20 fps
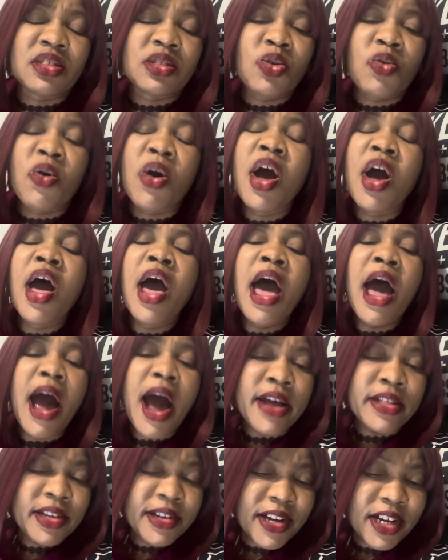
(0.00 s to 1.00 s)
so
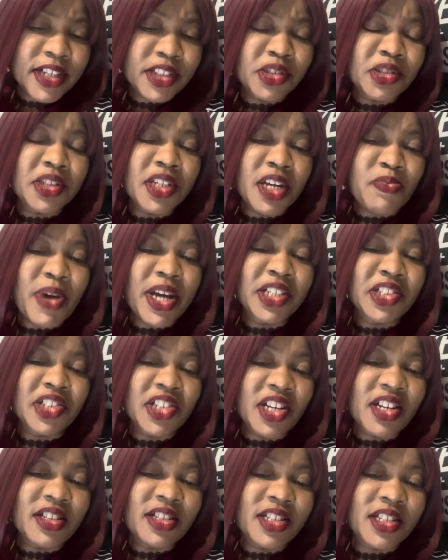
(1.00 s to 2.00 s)
I think I should take my
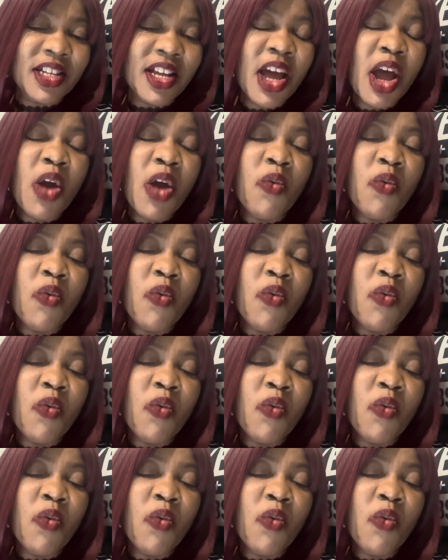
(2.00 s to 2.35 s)
chance,